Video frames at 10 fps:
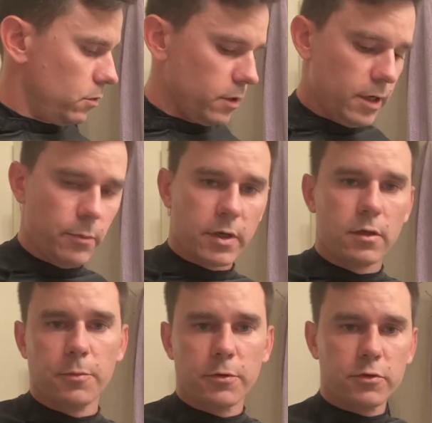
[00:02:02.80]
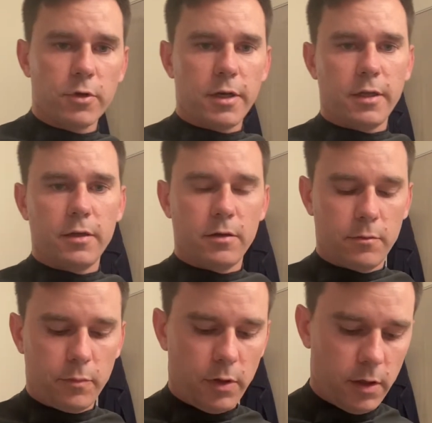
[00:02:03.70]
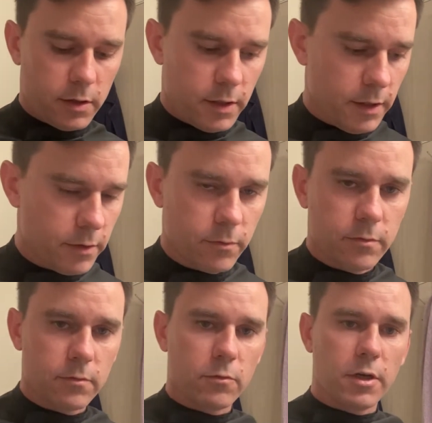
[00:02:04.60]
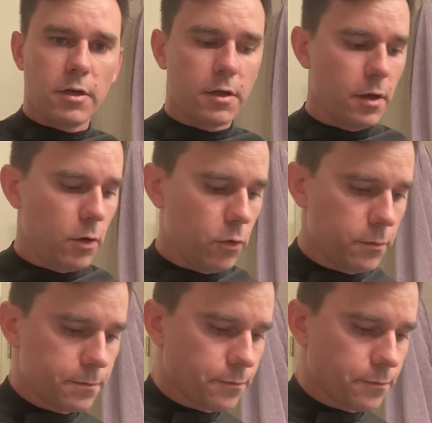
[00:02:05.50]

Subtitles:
I've got my clippers ready, plugged in, ready to go.